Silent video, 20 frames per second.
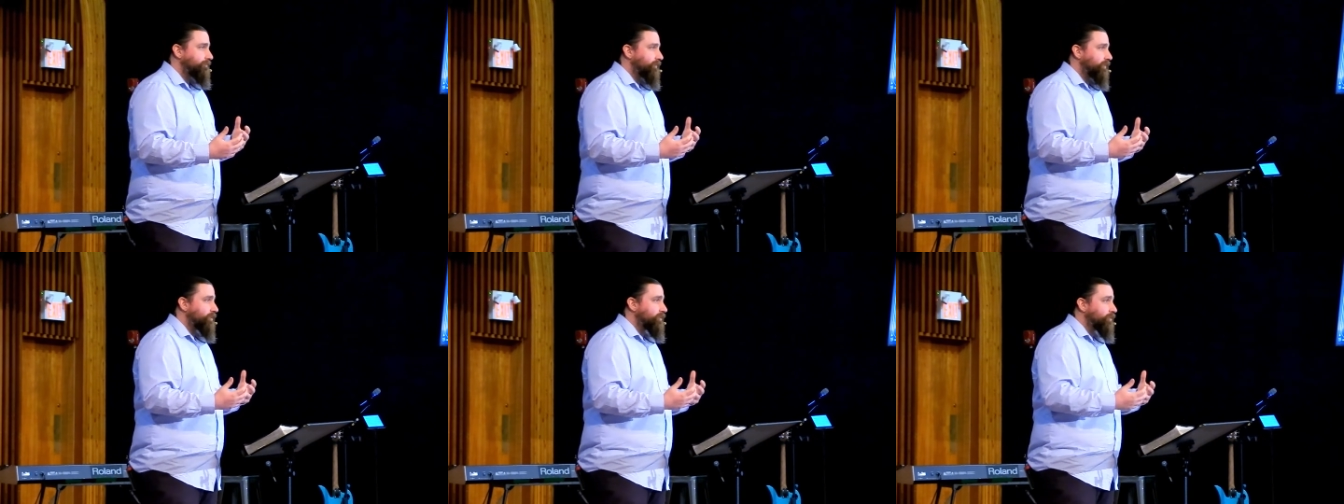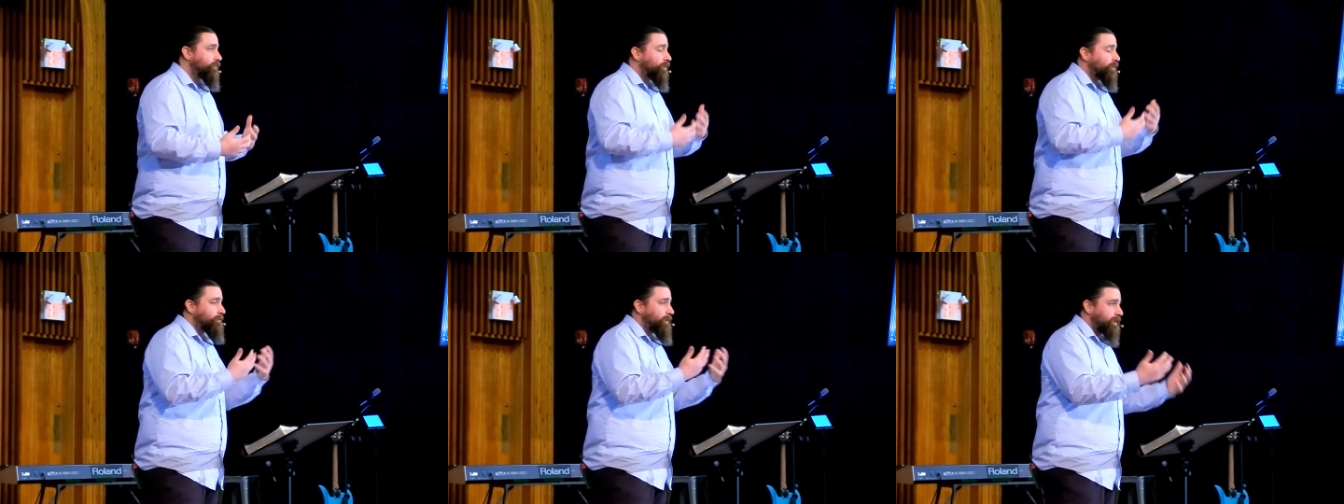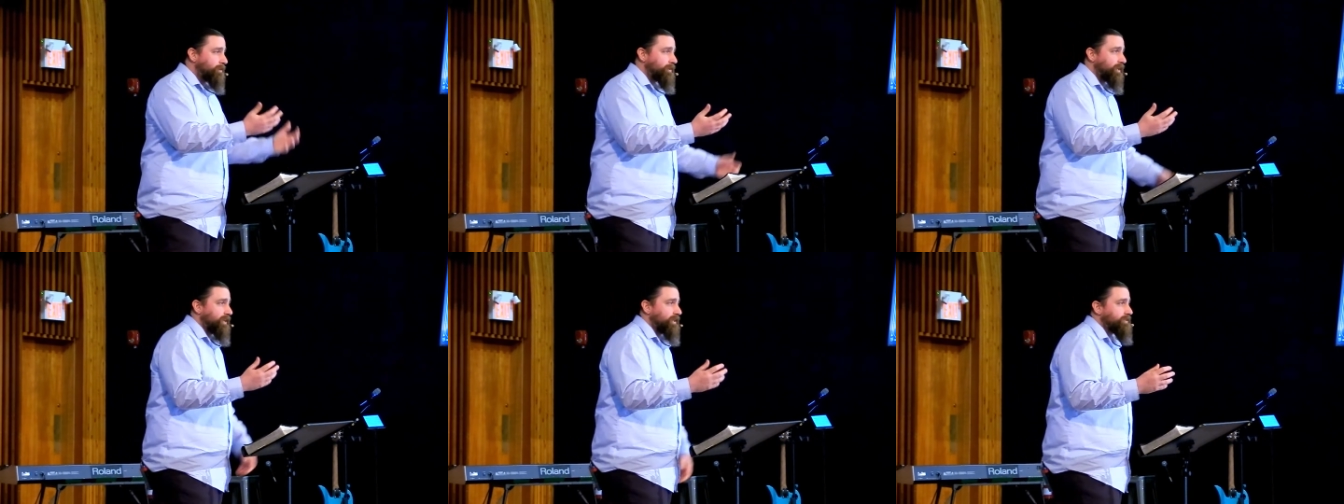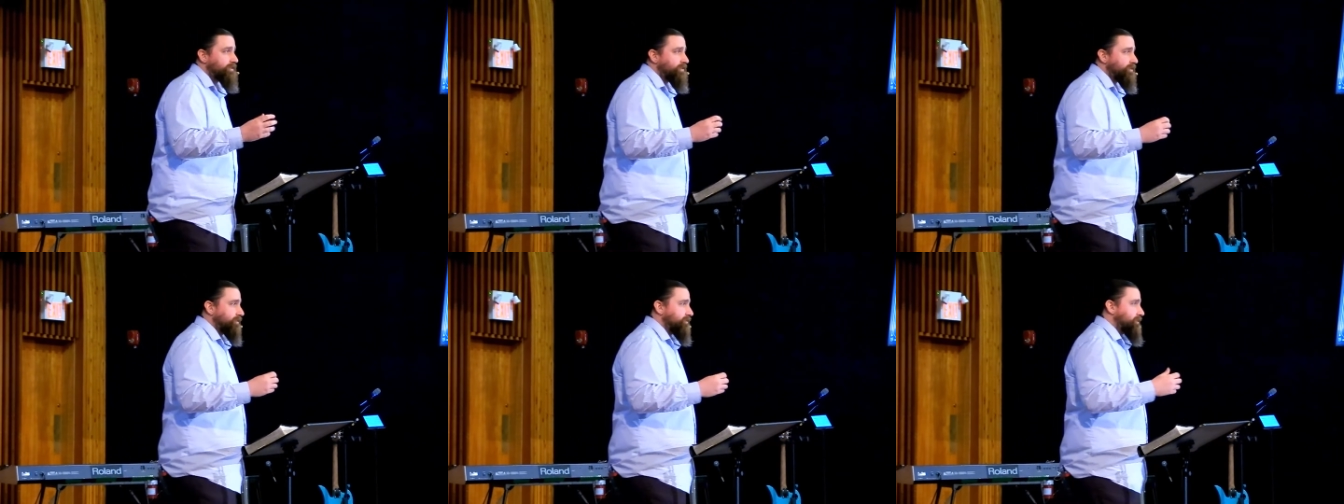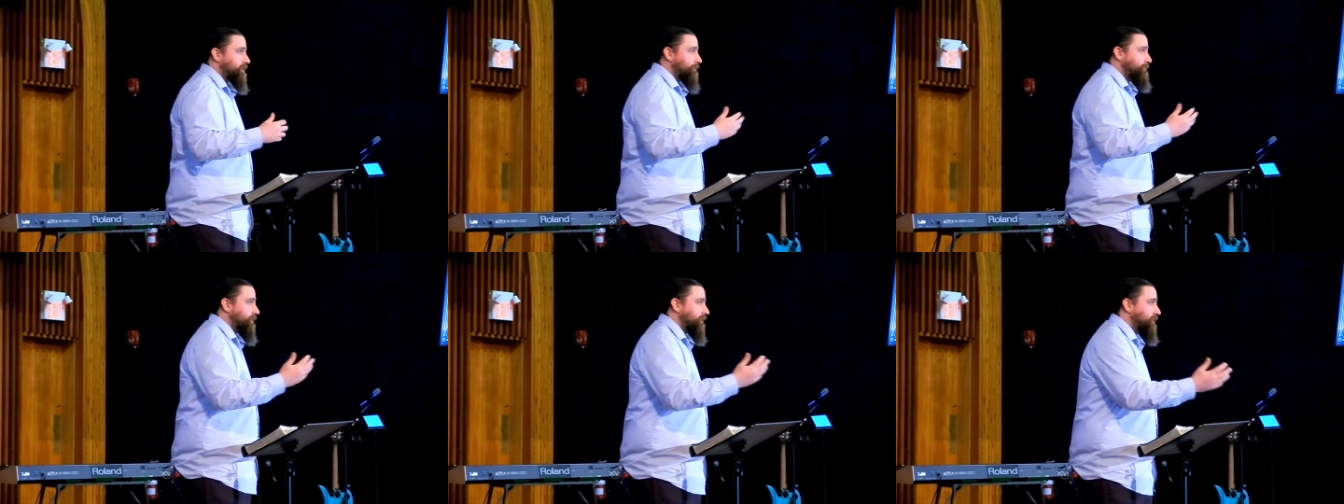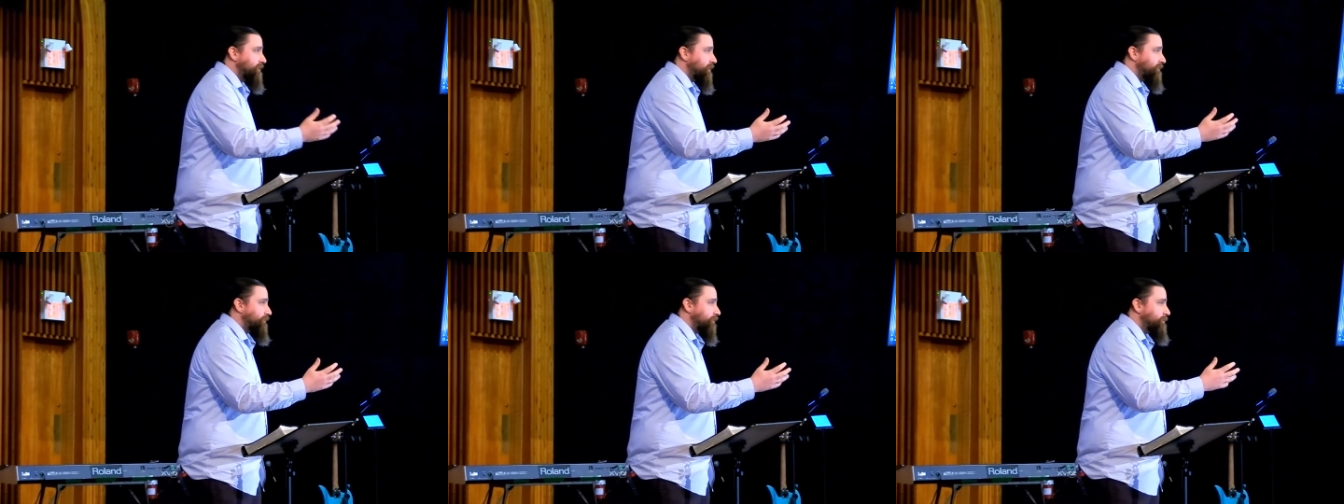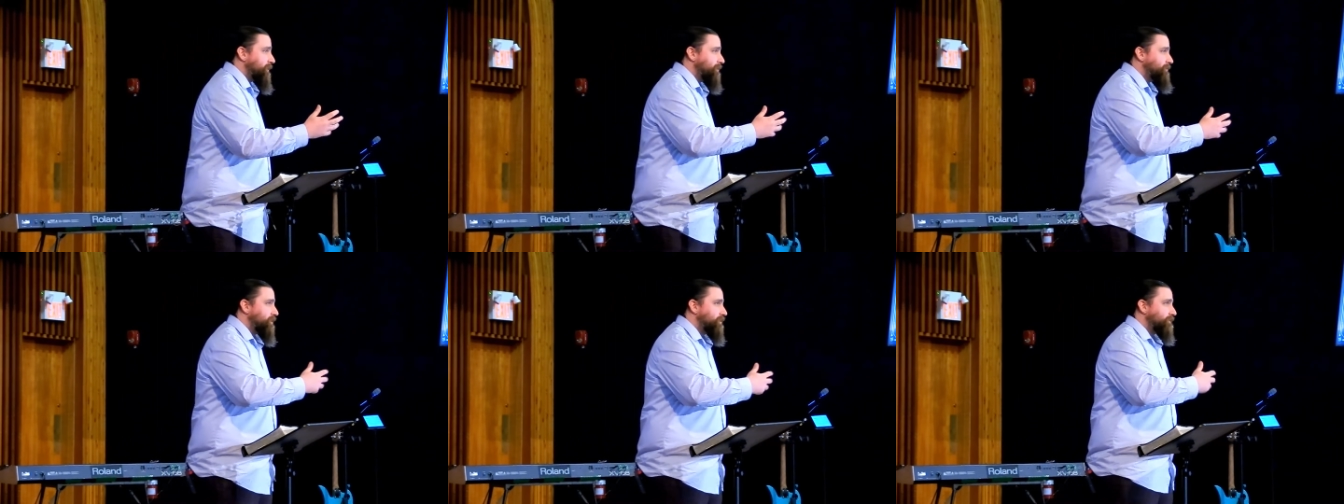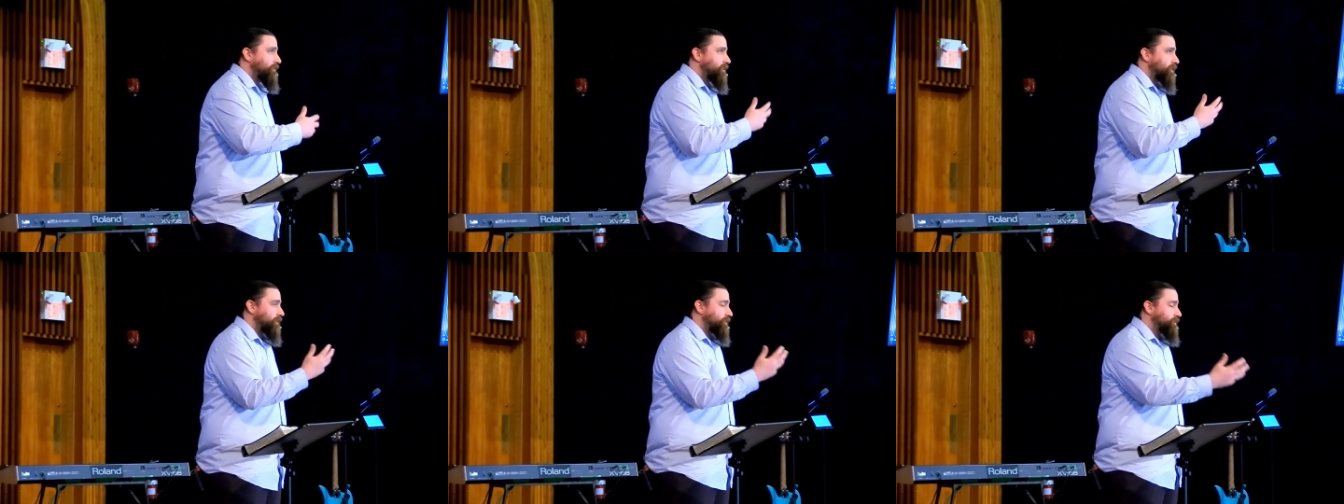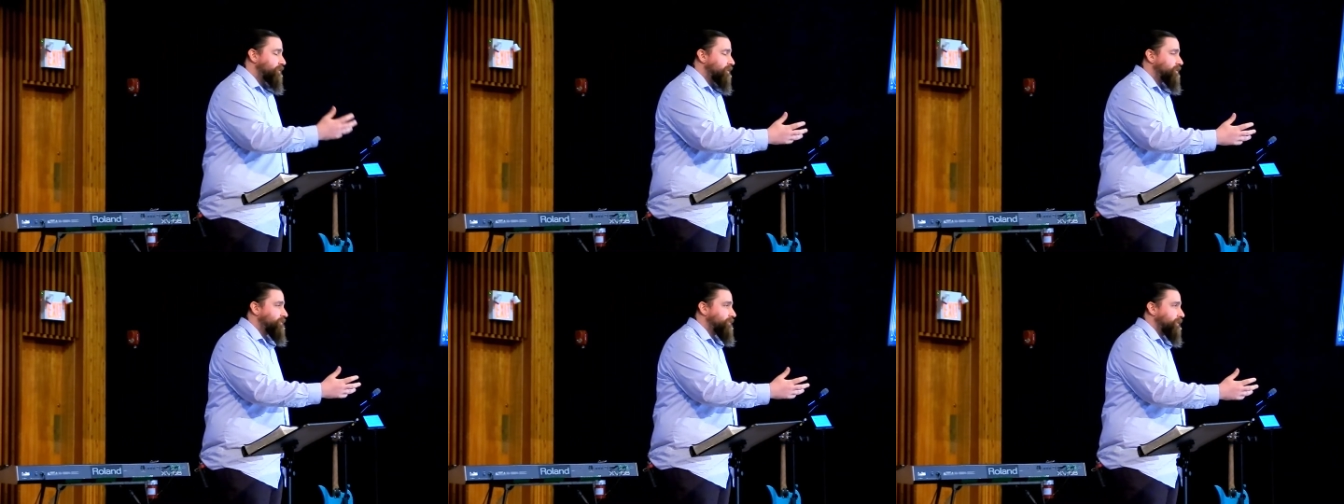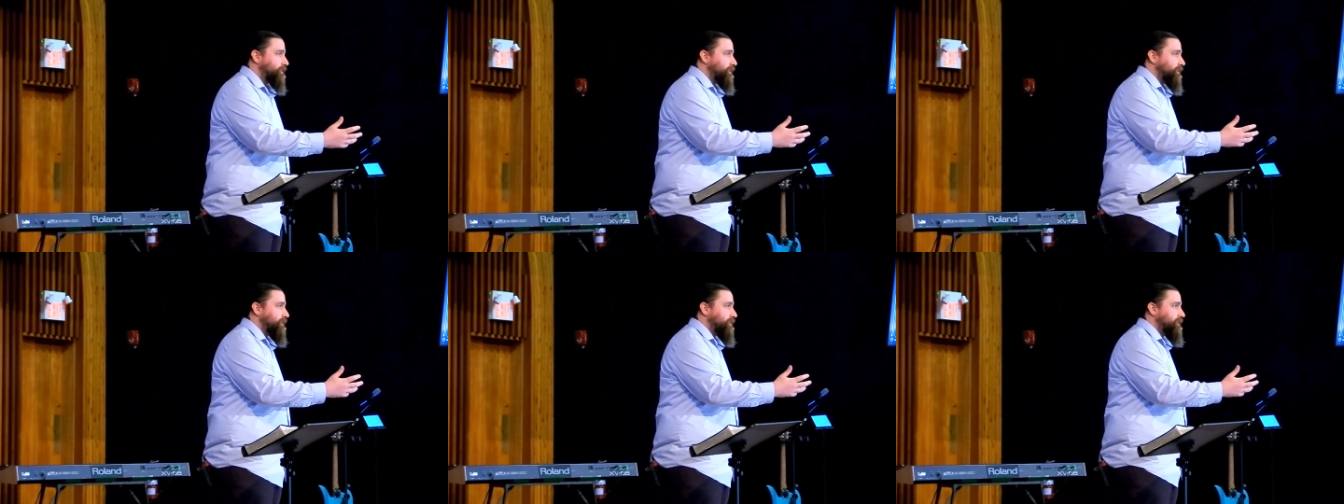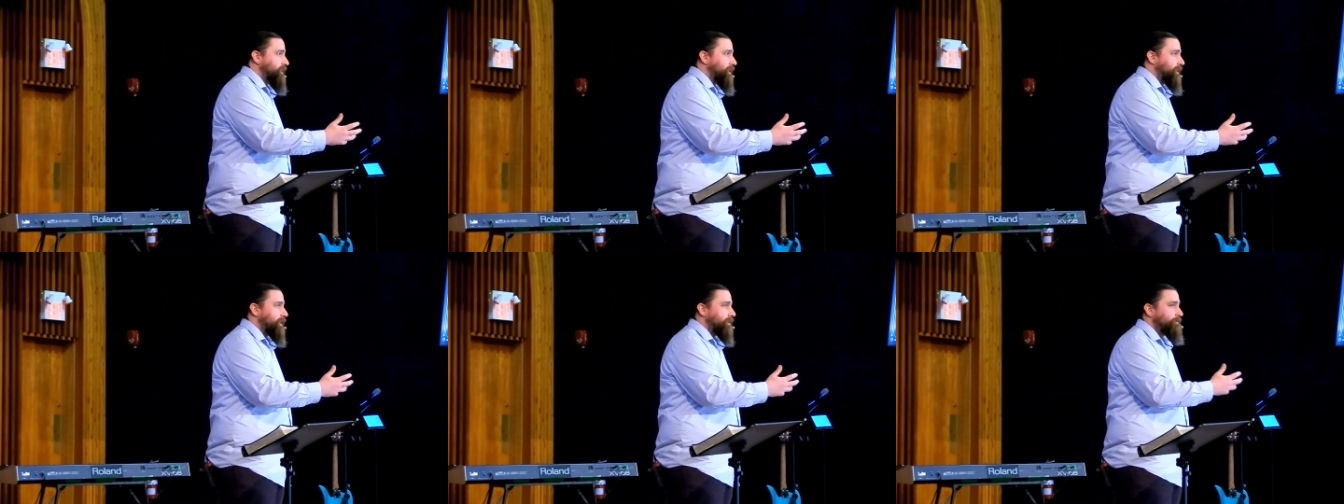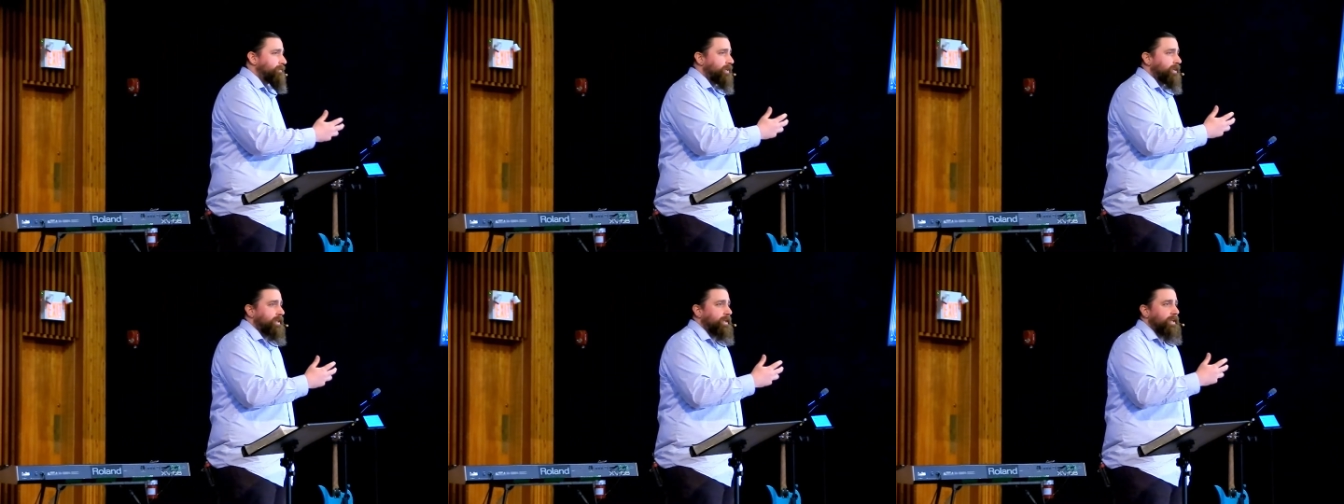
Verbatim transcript: Or maybe it's something different. Maybe you've gone to church for a long time